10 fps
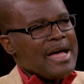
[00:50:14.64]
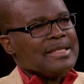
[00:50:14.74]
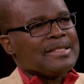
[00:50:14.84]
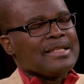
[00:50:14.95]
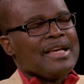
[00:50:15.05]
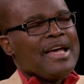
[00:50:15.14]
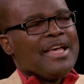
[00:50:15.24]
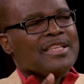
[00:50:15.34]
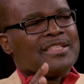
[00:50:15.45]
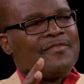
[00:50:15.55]
as
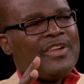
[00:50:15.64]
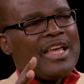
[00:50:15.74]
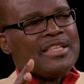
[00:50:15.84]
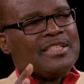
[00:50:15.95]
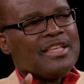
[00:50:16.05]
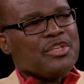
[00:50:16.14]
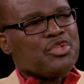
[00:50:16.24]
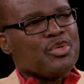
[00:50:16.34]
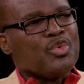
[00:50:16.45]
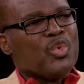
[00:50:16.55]
a
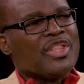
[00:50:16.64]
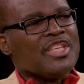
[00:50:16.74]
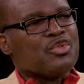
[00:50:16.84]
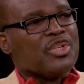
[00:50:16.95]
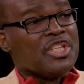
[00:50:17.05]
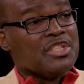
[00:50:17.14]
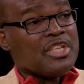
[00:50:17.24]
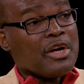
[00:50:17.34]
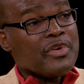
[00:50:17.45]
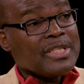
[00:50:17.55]
civilization with its own
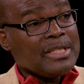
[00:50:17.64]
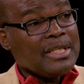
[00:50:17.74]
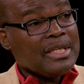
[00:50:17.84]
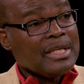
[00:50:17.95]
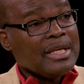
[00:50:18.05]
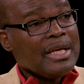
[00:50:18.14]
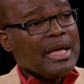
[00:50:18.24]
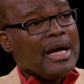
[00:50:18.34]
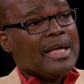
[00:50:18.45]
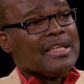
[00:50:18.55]
integrity mm -hmm.
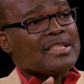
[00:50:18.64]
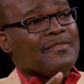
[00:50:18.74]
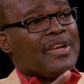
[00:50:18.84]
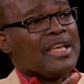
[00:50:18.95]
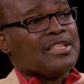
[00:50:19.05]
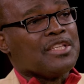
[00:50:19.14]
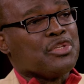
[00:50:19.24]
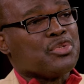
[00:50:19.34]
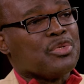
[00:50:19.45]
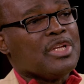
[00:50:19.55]
and a
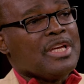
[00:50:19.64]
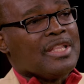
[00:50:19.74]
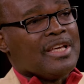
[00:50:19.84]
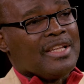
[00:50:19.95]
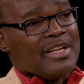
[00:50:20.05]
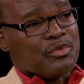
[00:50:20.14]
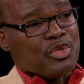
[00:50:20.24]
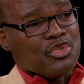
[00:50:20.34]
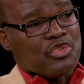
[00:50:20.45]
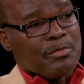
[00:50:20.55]
civilization that had
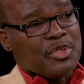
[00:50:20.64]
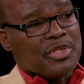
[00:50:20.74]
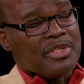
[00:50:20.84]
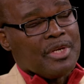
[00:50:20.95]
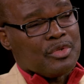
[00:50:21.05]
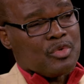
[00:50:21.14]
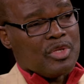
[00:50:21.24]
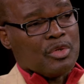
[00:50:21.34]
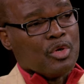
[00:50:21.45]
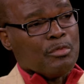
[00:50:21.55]
contributed to
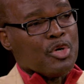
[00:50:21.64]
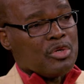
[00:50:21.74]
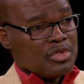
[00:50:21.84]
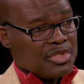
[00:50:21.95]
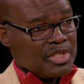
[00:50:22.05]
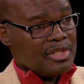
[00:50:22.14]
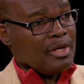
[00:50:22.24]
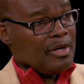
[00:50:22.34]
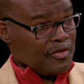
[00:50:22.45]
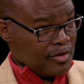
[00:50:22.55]
the global concert
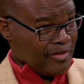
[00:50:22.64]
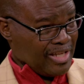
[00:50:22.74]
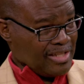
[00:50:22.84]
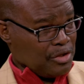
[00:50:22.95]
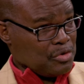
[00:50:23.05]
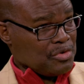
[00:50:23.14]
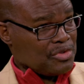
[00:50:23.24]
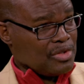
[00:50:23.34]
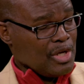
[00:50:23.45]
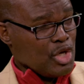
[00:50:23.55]
of civilizations.
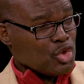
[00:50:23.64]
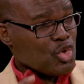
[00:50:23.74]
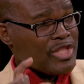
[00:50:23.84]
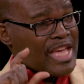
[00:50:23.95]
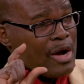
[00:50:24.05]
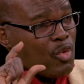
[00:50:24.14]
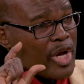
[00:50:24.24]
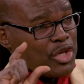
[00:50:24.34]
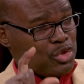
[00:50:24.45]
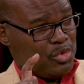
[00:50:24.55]
Mm -hmm. So their
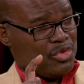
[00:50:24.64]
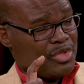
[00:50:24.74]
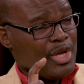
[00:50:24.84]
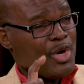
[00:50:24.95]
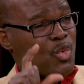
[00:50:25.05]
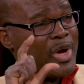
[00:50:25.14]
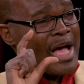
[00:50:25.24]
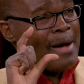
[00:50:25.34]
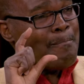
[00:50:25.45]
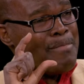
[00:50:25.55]
questions were
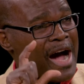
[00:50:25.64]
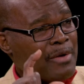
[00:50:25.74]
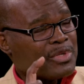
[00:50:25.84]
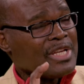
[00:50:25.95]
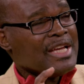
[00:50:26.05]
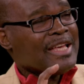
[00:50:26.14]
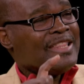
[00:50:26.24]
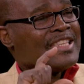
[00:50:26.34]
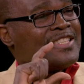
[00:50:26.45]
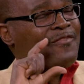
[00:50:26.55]
about
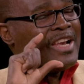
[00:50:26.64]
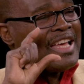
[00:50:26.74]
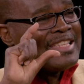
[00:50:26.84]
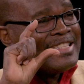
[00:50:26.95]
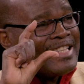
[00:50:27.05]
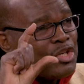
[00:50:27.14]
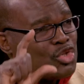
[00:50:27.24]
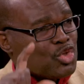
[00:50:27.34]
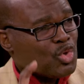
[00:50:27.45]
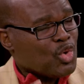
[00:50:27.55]
the
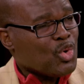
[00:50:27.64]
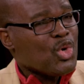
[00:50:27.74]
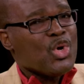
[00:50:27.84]
civilizational